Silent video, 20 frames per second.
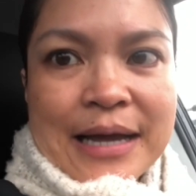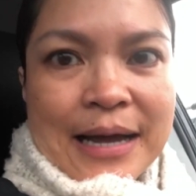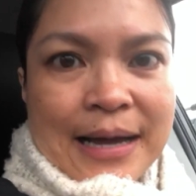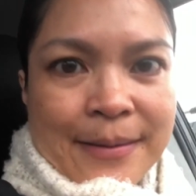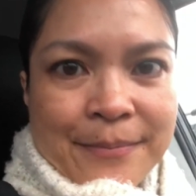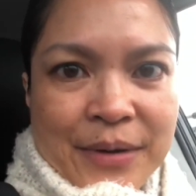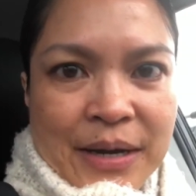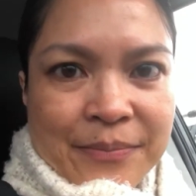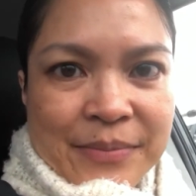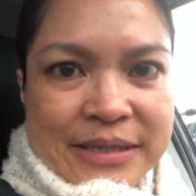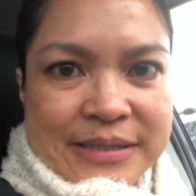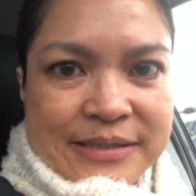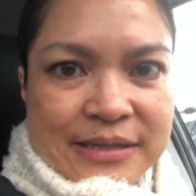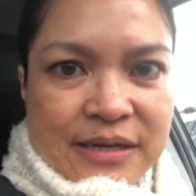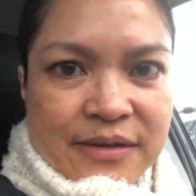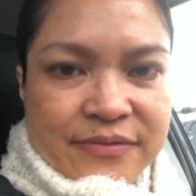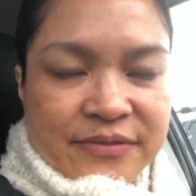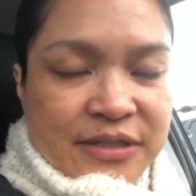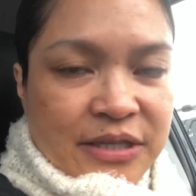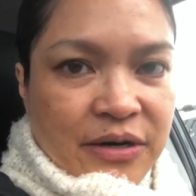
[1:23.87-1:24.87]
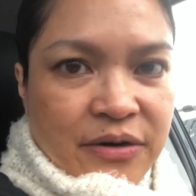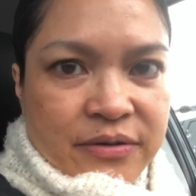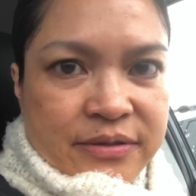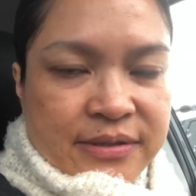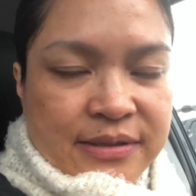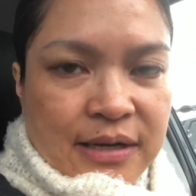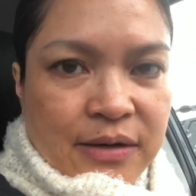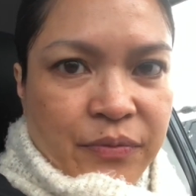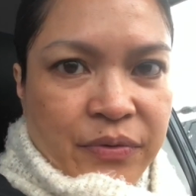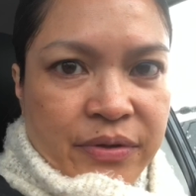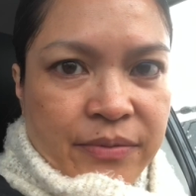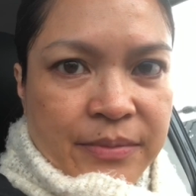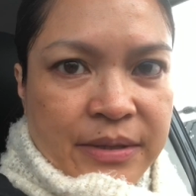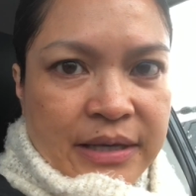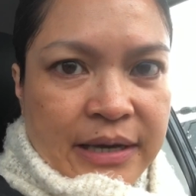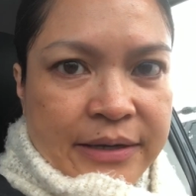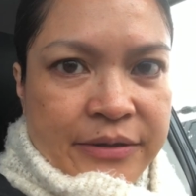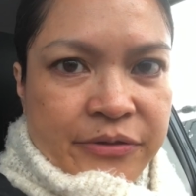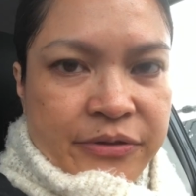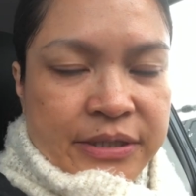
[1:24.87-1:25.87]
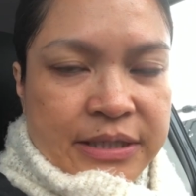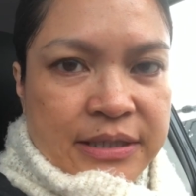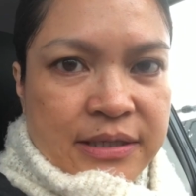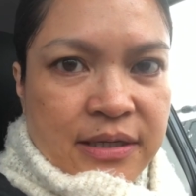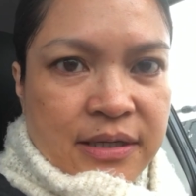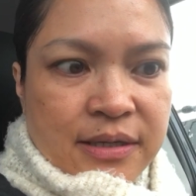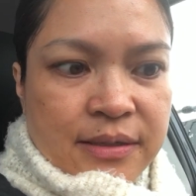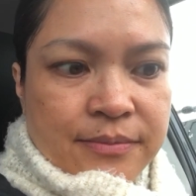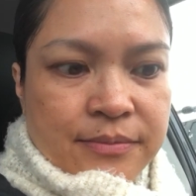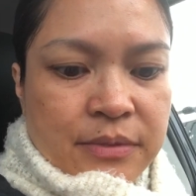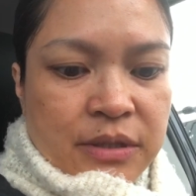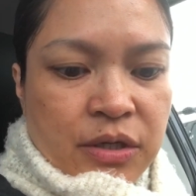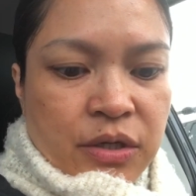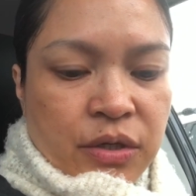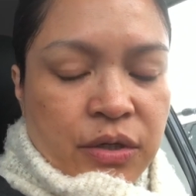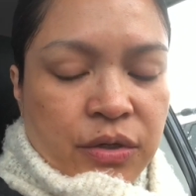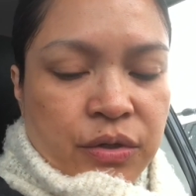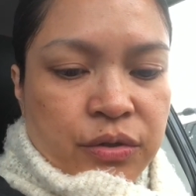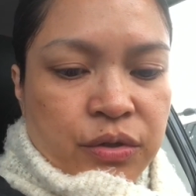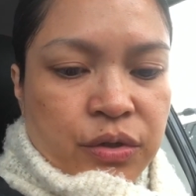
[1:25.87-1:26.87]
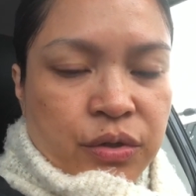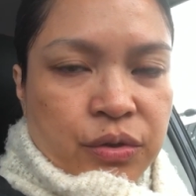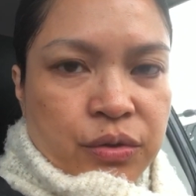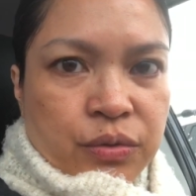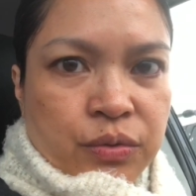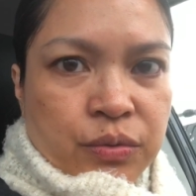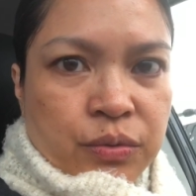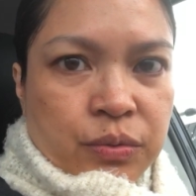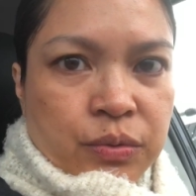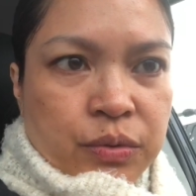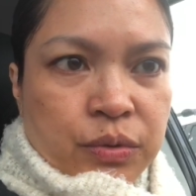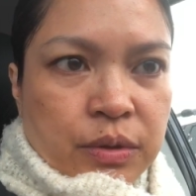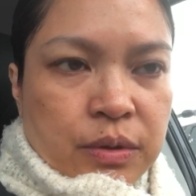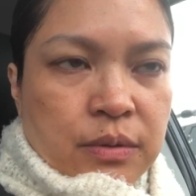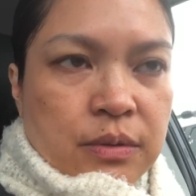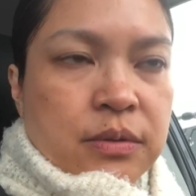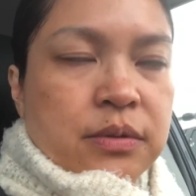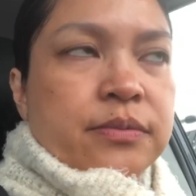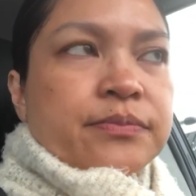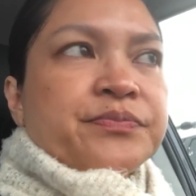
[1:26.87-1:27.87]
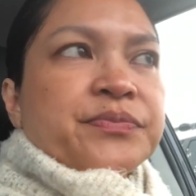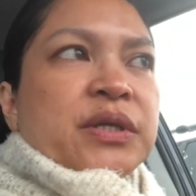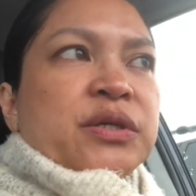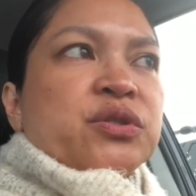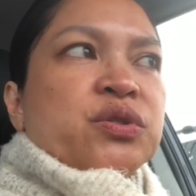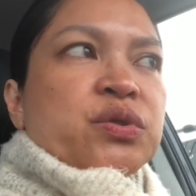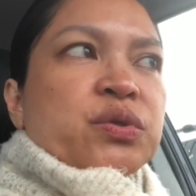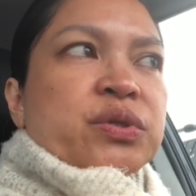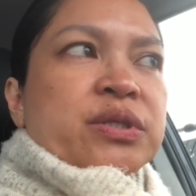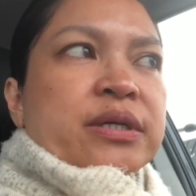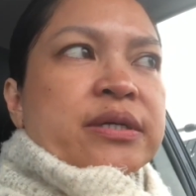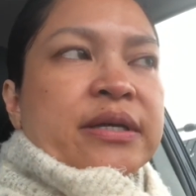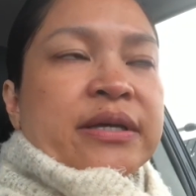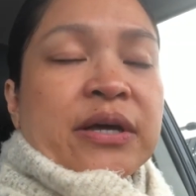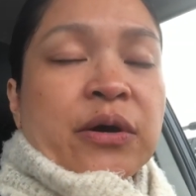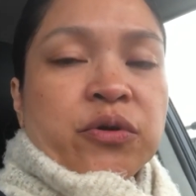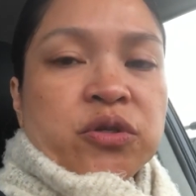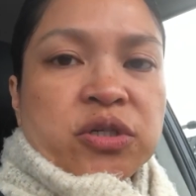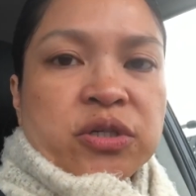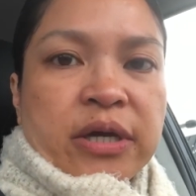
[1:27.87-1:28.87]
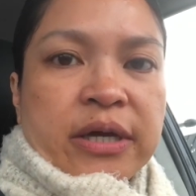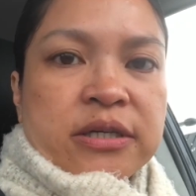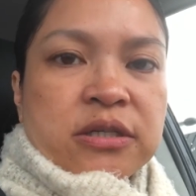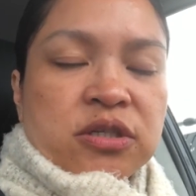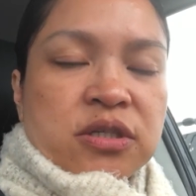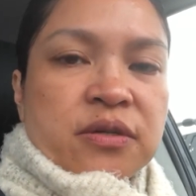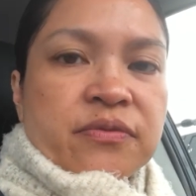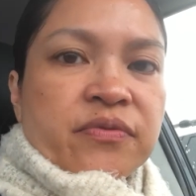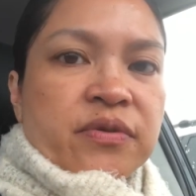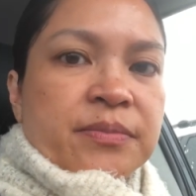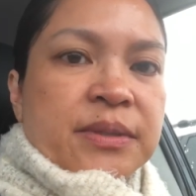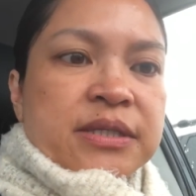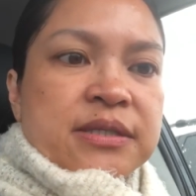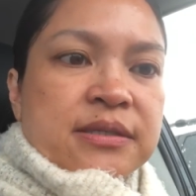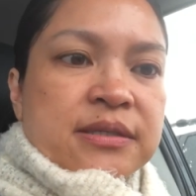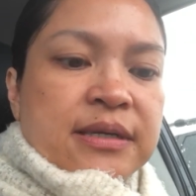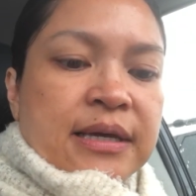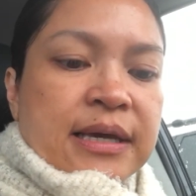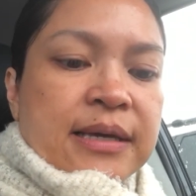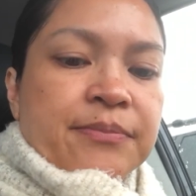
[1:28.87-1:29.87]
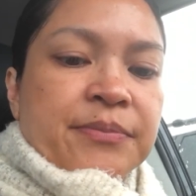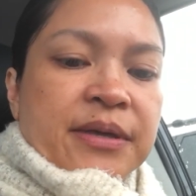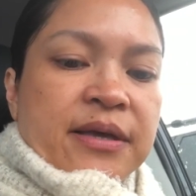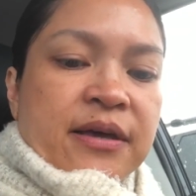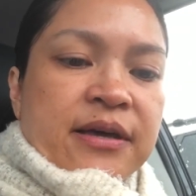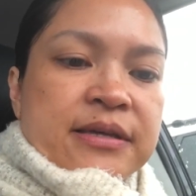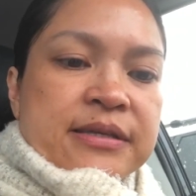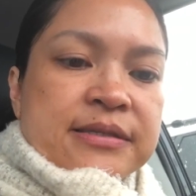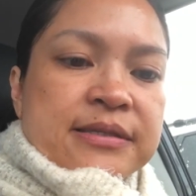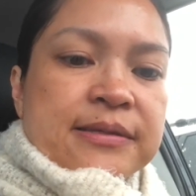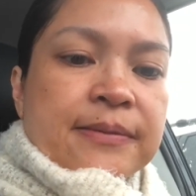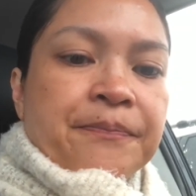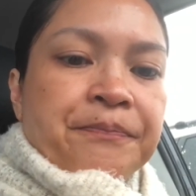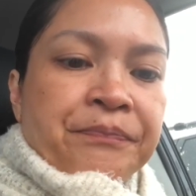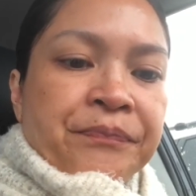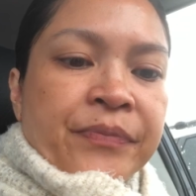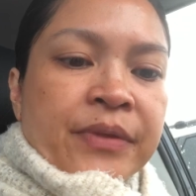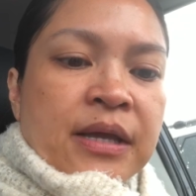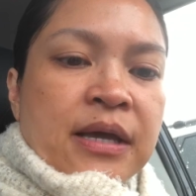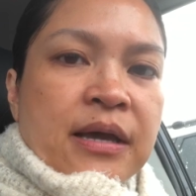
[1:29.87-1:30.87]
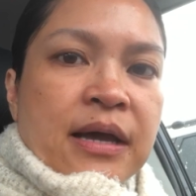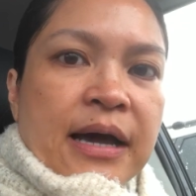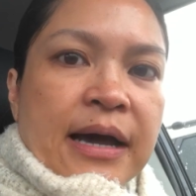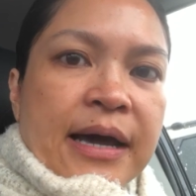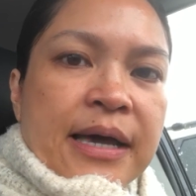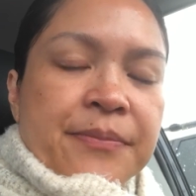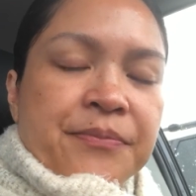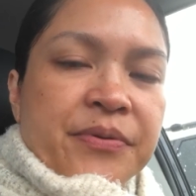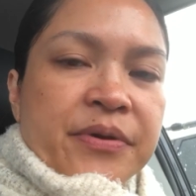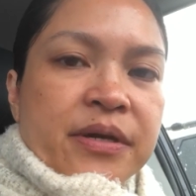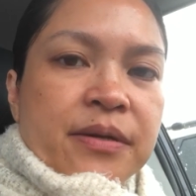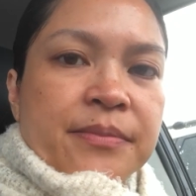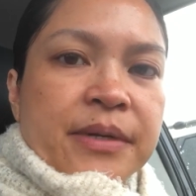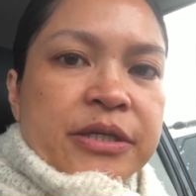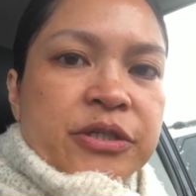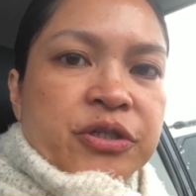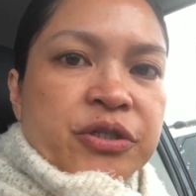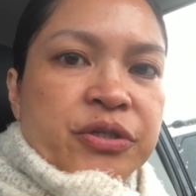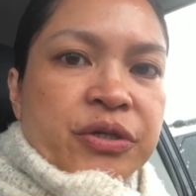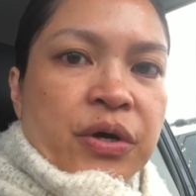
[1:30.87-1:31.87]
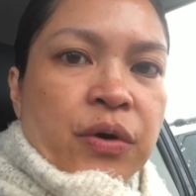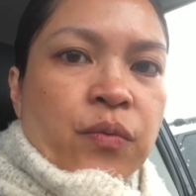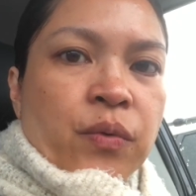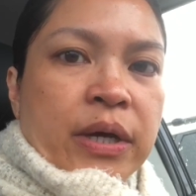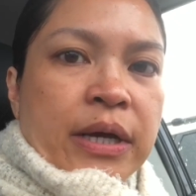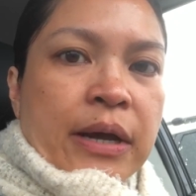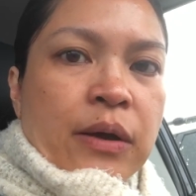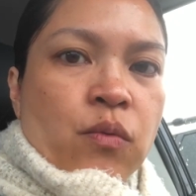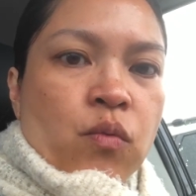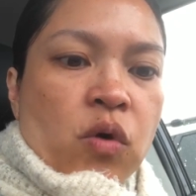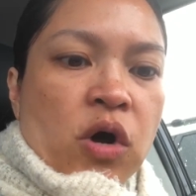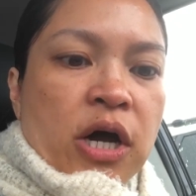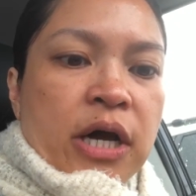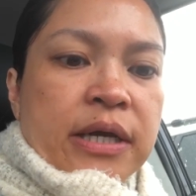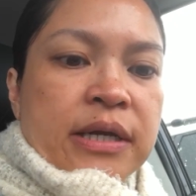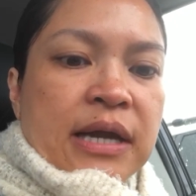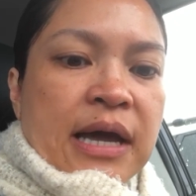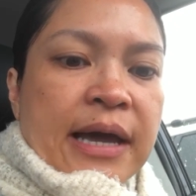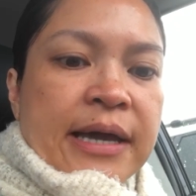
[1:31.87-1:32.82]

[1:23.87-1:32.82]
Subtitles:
I'm by myself. Daryl's not with me. I don't need him to do the negotiation for me today, because I pretty much know what I want.